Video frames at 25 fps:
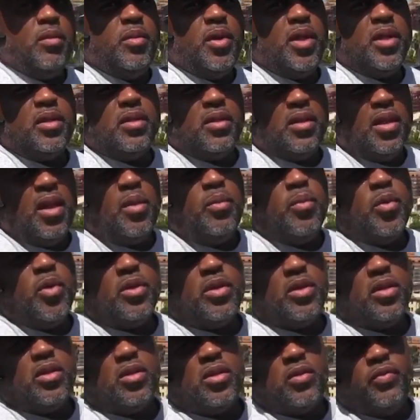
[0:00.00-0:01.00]
but some are
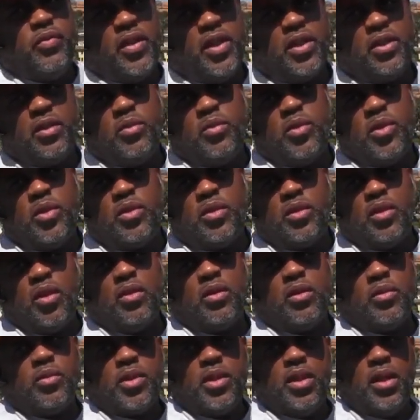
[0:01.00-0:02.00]
just victims of
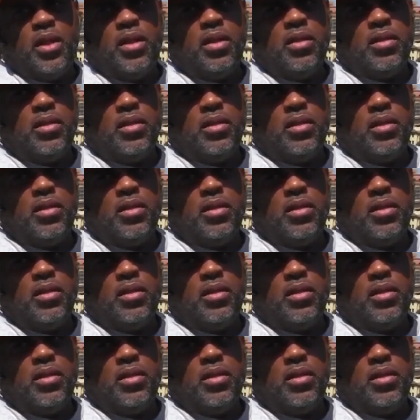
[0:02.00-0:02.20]
circumstance.